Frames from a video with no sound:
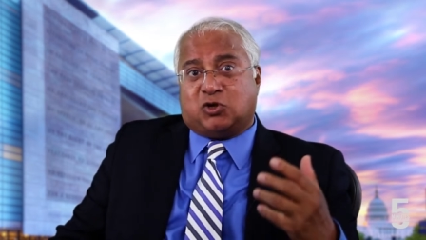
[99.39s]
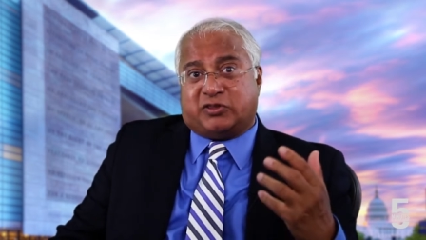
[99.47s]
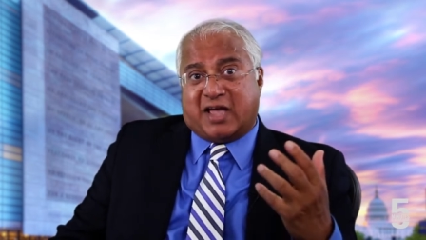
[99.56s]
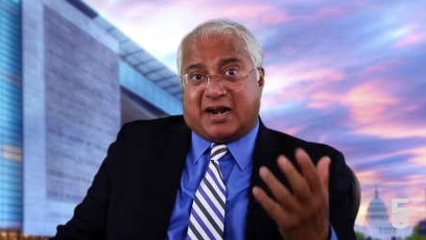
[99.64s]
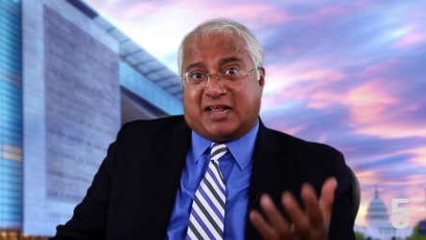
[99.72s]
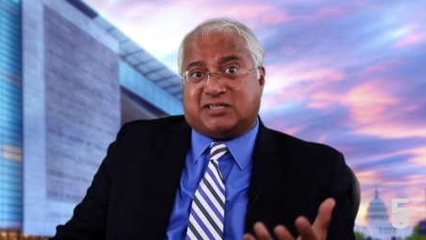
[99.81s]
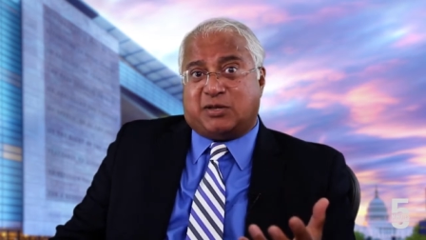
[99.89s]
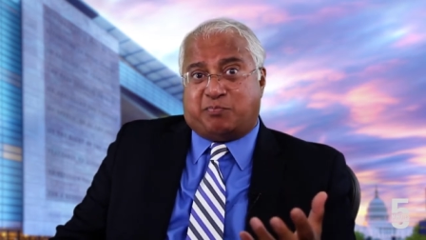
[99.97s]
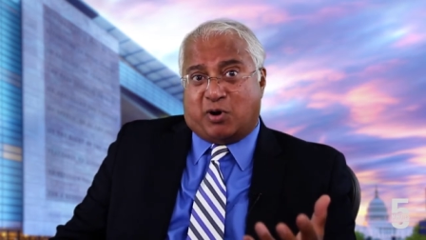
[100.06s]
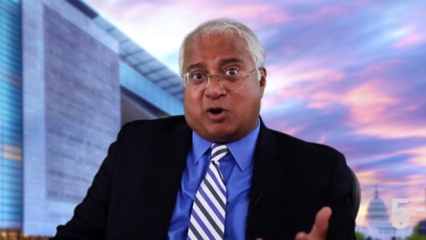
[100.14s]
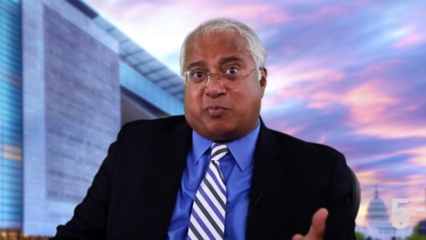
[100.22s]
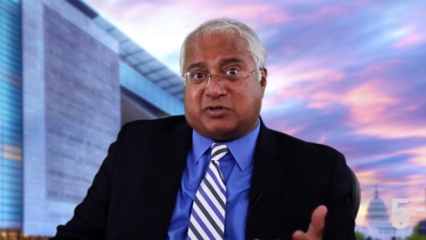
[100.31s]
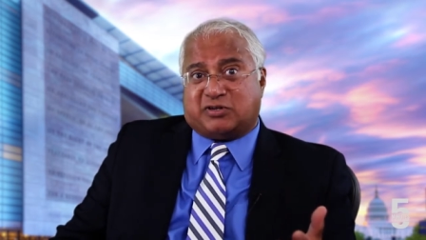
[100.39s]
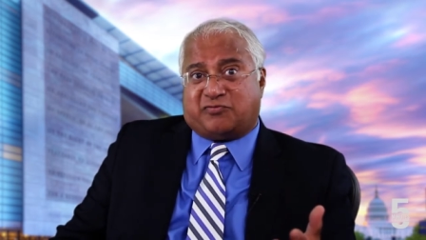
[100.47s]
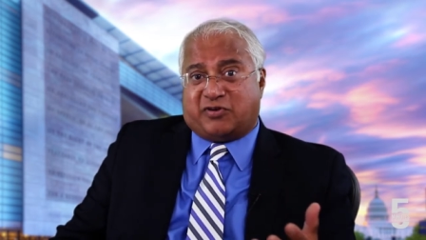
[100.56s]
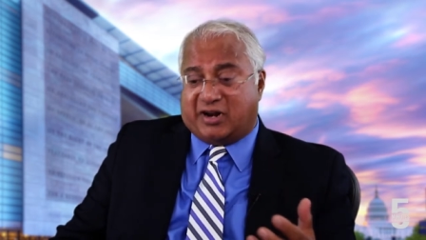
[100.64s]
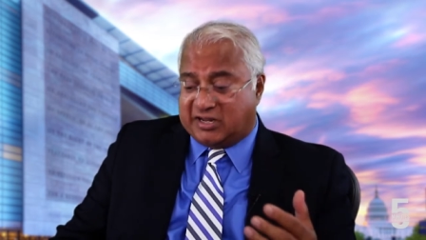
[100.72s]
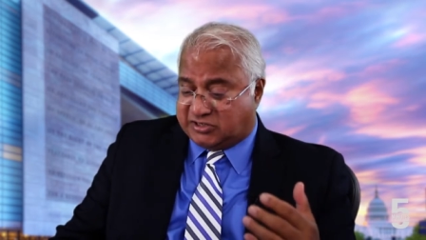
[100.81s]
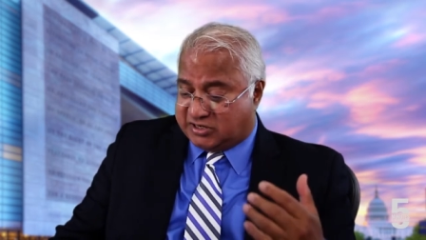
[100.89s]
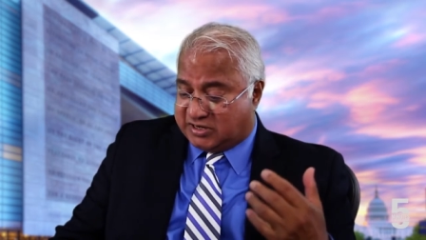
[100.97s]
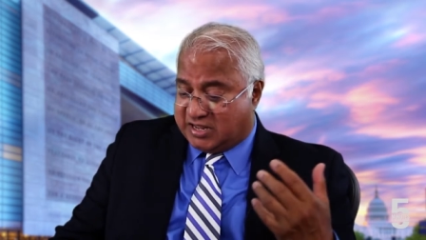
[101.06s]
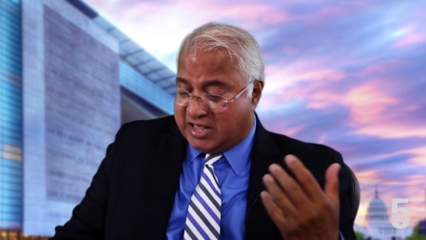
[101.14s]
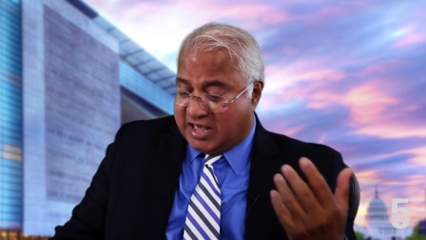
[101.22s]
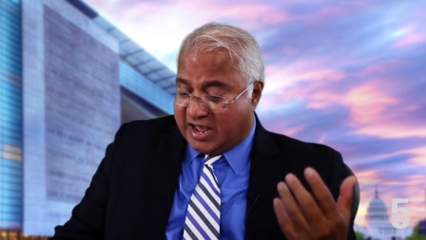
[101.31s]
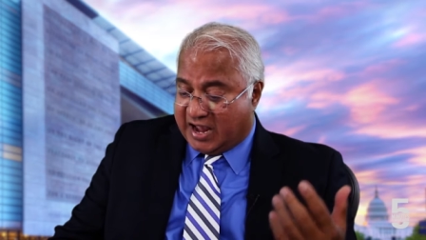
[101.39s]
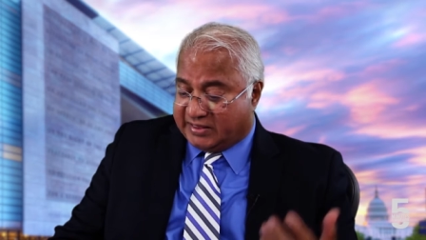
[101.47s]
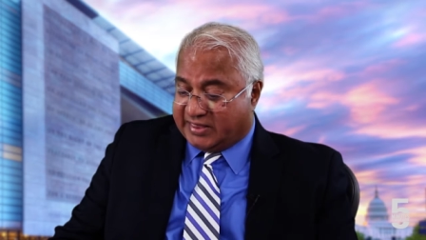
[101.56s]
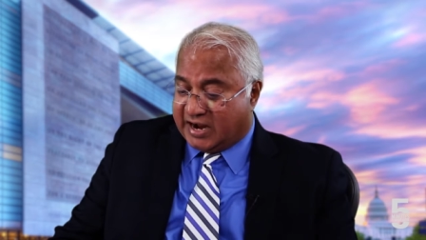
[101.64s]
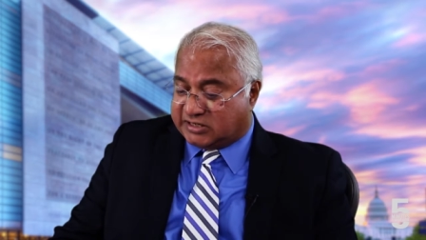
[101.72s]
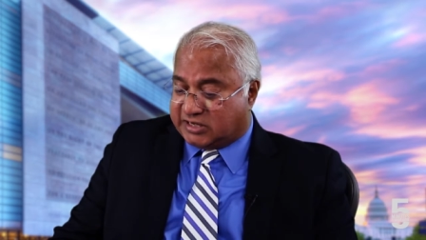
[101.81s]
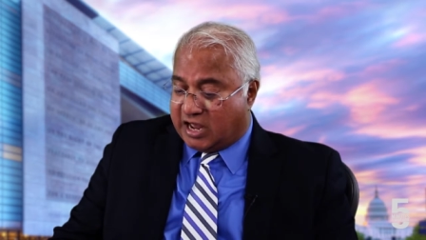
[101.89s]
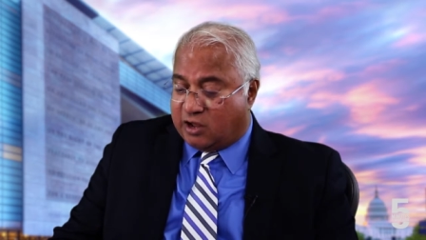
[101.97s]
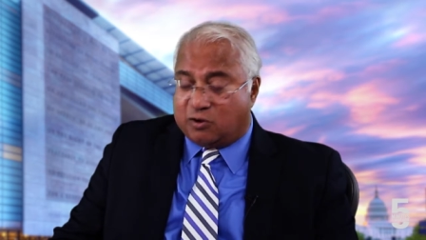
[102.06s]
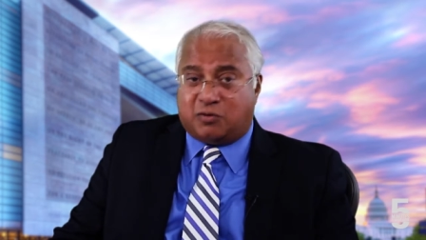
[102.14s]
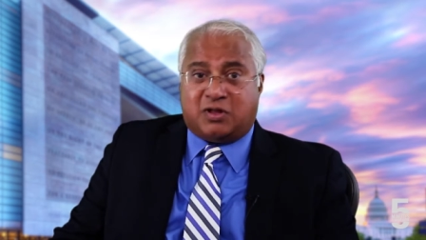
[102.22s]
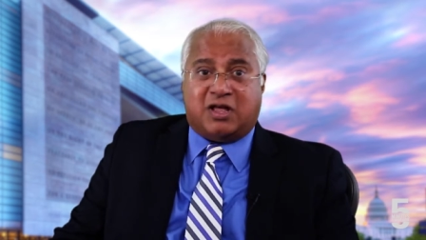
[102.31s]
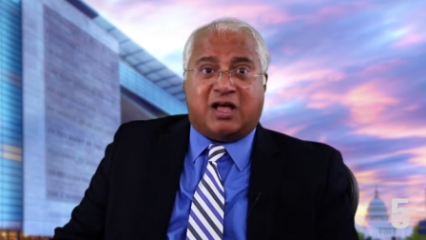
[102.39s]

So that is the purpose of religion, and that's how